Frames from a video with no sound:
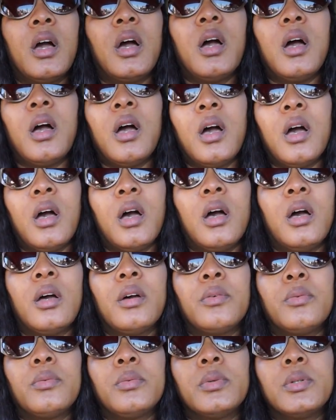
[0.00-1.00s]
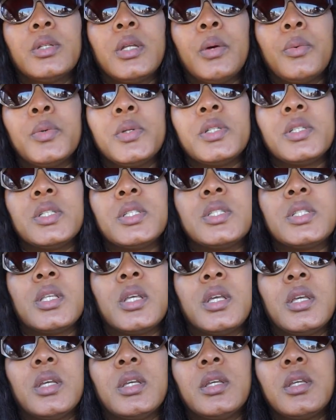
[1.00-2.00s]
uh, what I want to
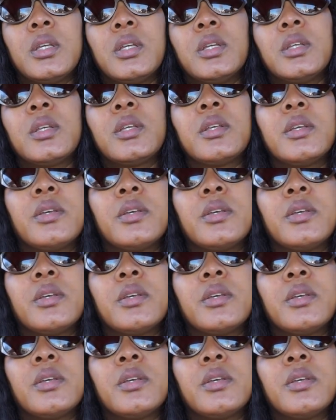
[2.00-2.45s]
say.